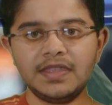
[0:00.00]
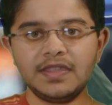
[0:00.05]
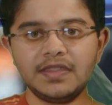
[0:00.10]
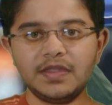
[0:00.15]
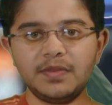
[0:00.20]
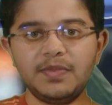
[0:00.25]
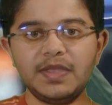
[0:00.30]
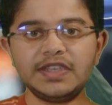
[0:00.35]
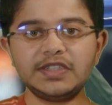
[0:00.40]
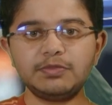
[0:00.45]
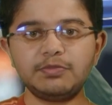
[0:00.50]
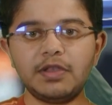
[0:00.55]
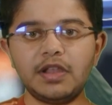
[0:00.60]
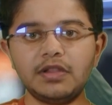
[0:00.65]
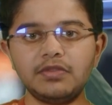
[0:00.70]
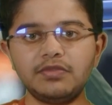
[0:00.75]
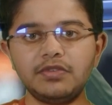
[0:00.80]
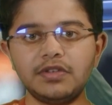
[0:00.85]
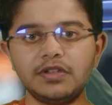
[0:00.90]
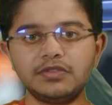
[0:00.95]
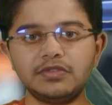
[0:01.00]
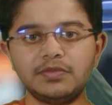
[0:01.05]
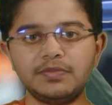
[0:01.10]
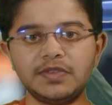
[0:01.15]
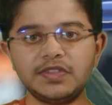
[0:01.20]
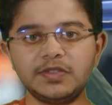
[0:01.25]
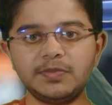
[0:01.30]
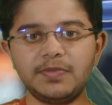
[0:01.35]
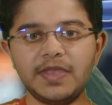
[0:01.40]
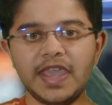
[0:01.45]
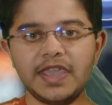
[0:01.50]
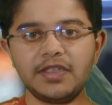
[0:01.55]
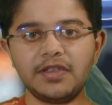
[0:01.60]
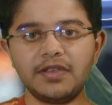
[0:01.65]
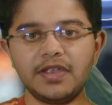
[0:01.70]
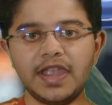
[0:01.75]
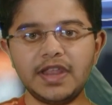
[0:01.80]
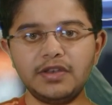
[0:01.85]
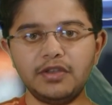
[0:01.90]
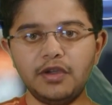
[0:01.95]
The baseball world will miss
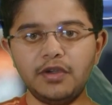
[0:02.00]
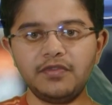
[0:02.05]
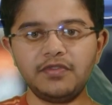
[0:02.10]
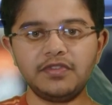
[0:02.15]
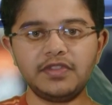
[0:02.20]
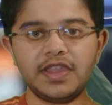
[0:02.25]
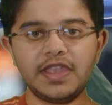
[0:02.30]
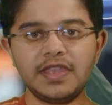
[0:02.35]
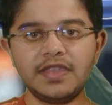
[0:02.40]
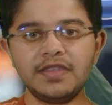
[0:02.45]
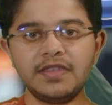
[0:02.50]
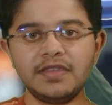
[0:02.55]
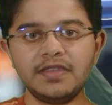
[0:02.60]
Baker, and hopefully,